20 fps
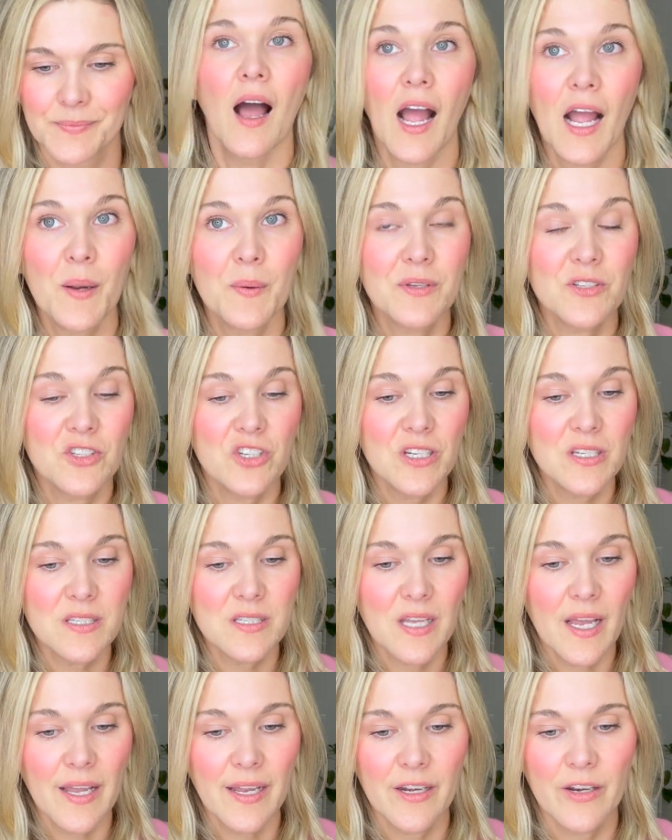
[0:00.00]
I was just
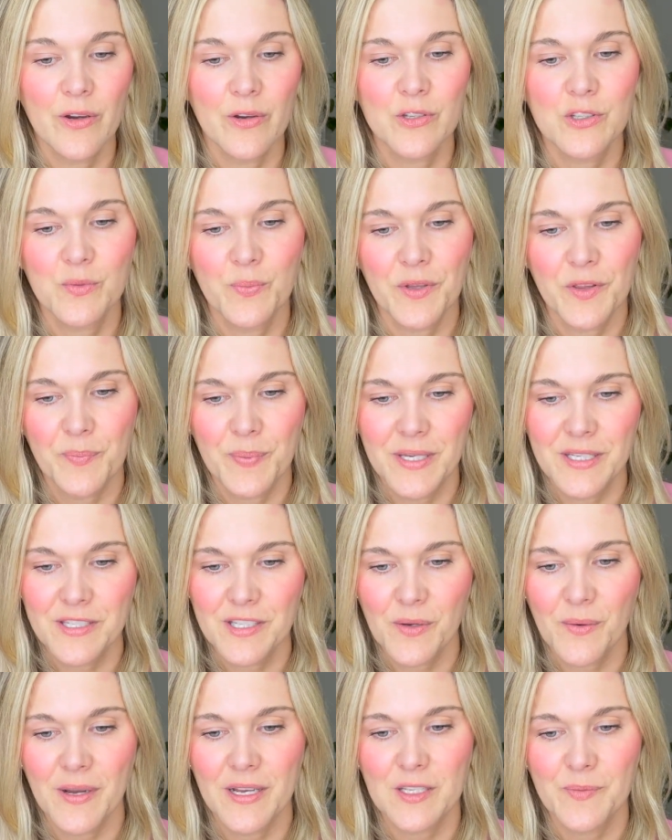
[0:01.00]
diagnosed with
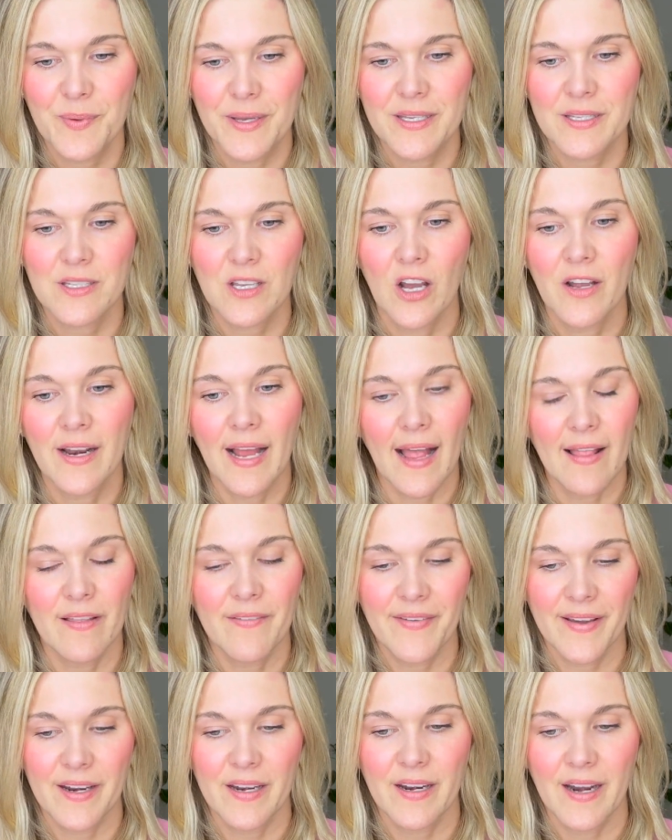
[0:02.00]
PCOS based on
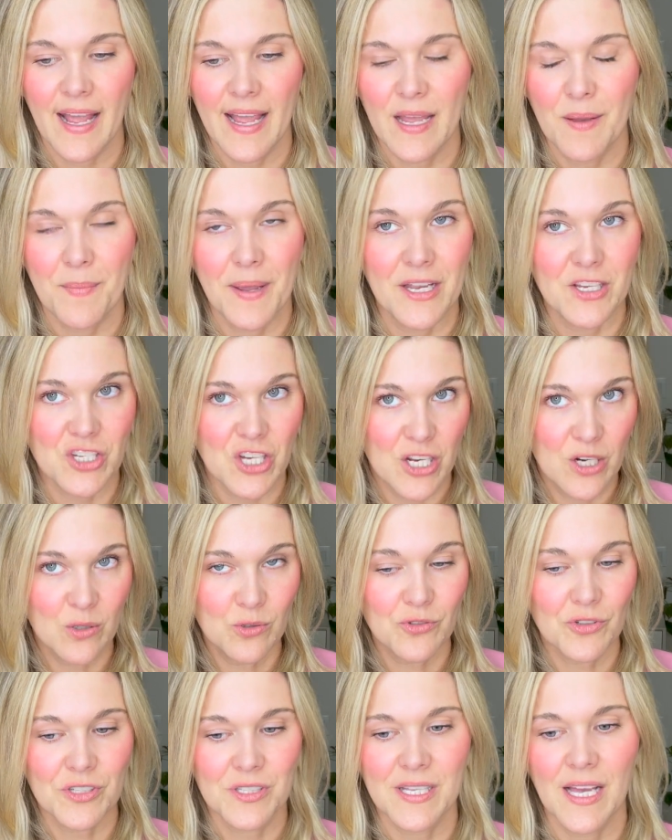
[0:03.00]
elevated AMH and
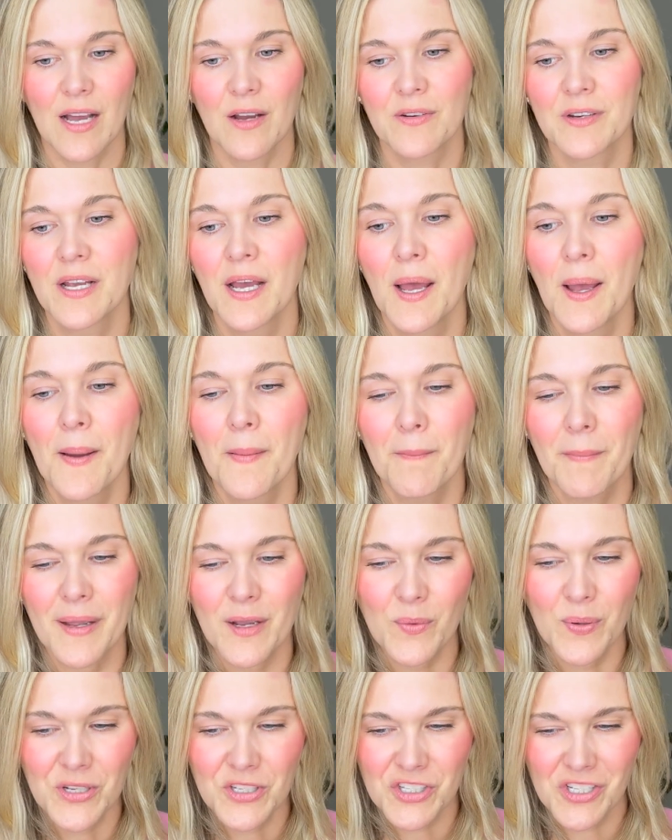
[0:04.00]
ultrasound. My
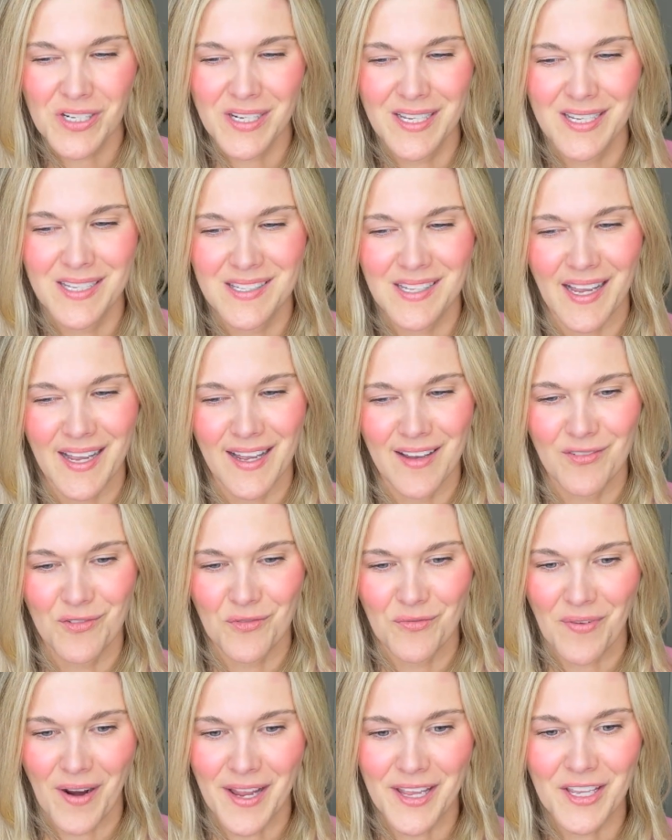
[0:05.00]
question is, I have
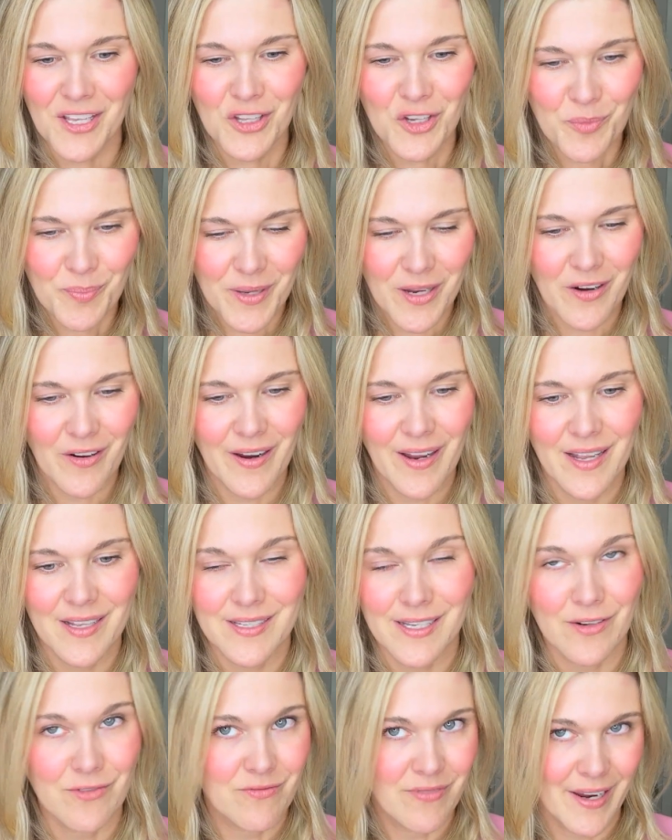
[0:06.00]
regular periods
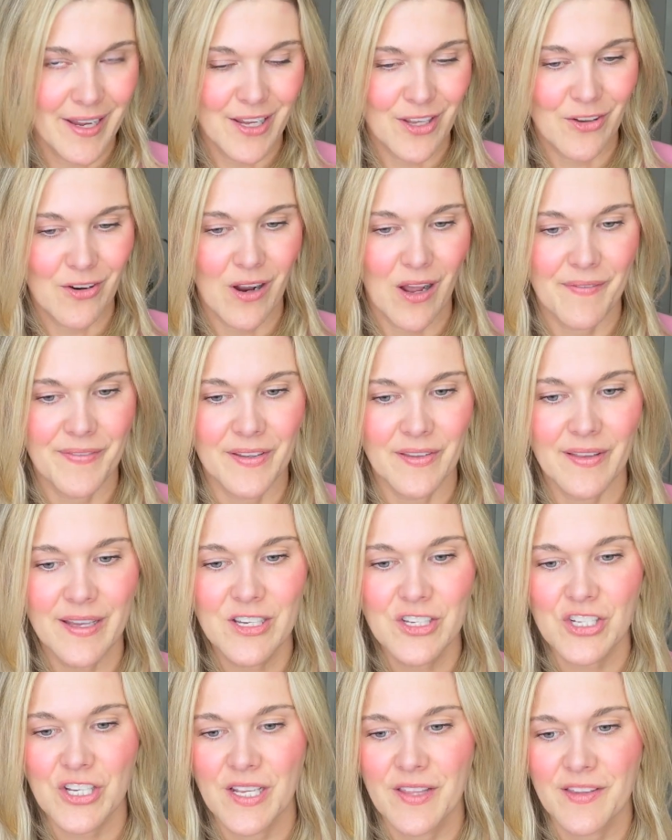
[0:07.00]
and regular
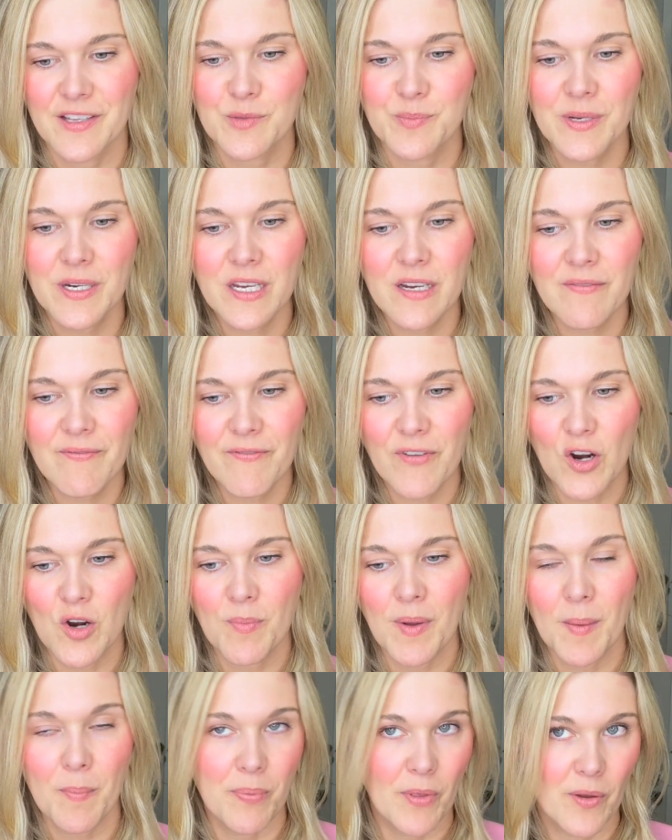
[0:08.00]
ovulation that's been confirmed
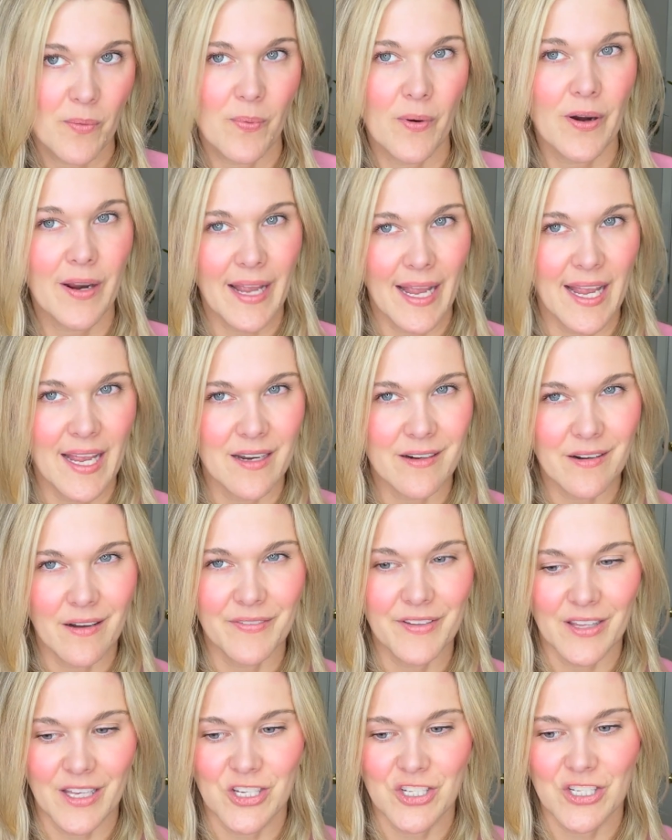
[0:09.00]
by blood work and
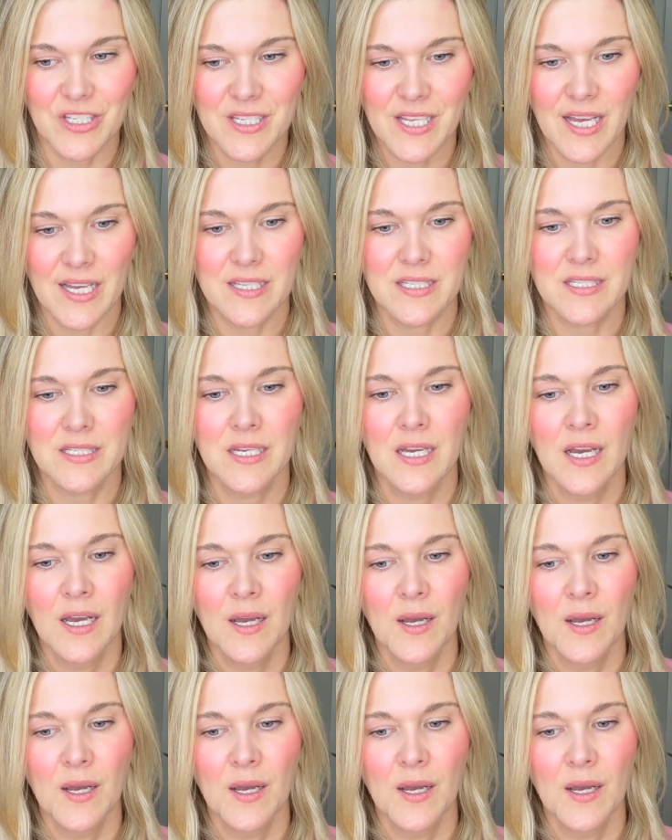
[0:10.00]
ovulation tests.